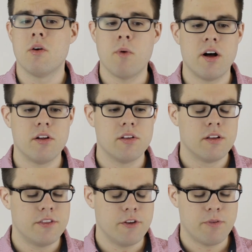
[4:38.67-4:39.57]
Well,
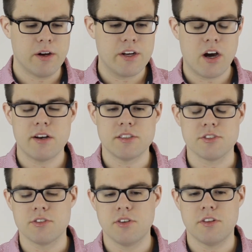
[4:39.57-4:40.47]
the very honest
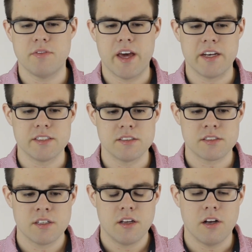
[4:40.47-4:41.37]
truth of that
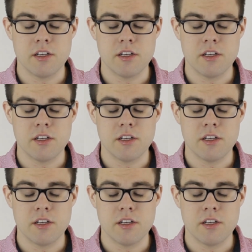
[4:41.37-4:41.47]
is,